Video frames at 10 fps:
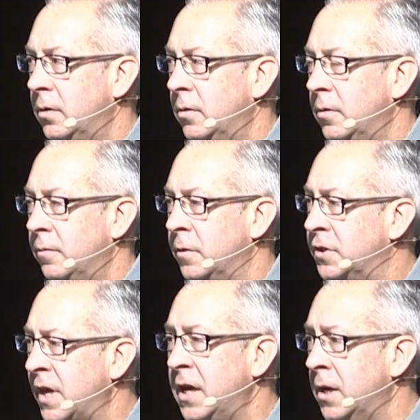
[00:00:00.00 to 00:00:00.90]

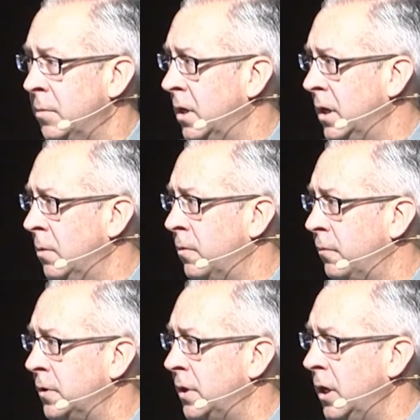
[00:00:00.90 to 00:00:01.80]
Forsake him and he will
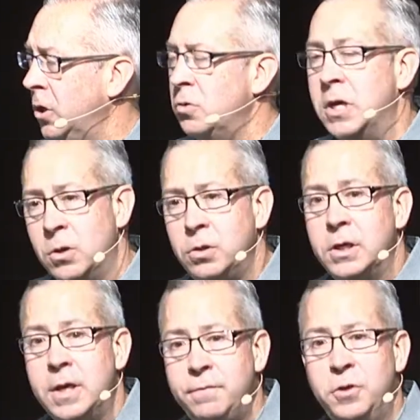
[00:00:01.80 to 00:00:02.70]
forsake you. He'll
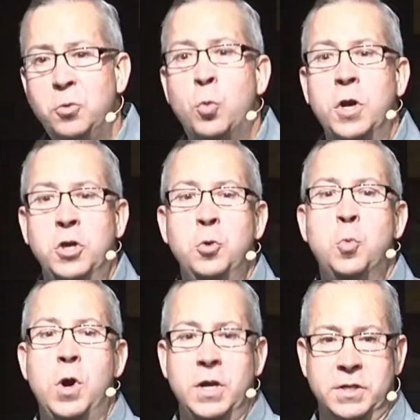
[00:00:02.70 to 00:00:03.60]
give you what you
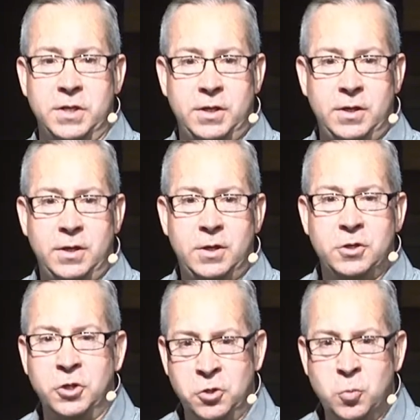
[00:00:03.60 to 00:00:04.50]
want. Do
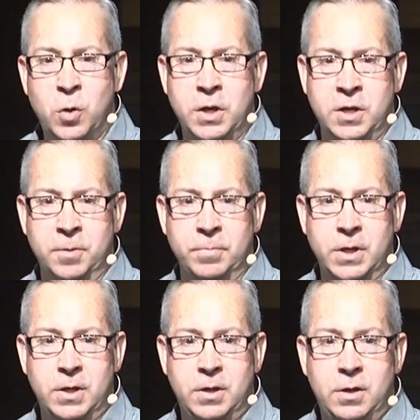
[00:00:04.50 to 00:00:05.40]
you want him?
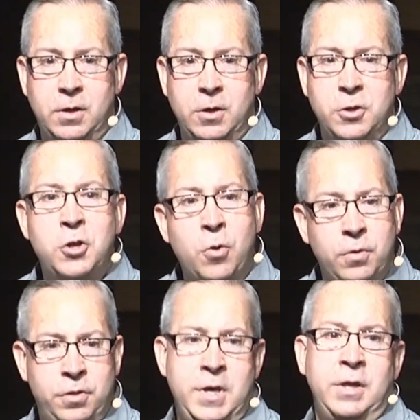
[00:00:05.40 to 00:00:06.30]
Don't
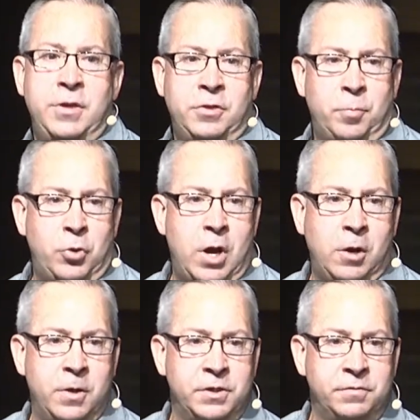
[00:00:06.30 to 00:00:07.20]
think that the
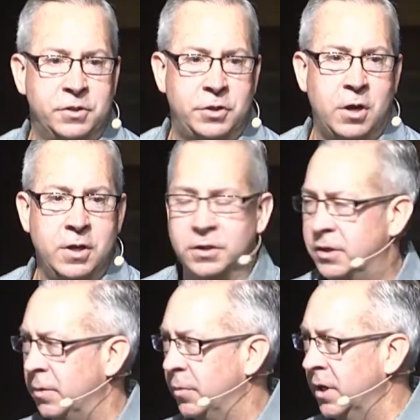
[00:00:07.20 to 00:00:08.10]
progress of starting
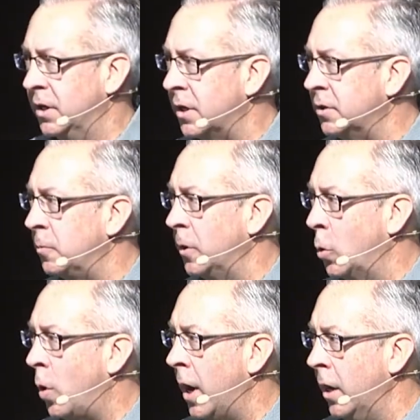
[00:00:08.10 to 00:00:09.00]
something doesn't
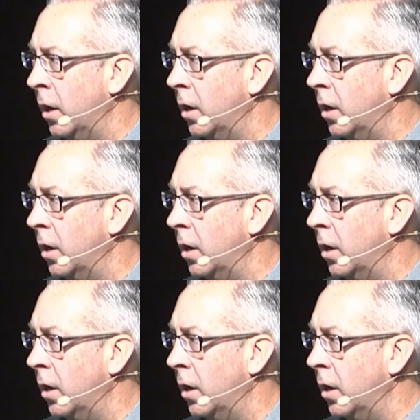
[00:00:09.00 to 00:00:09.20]
require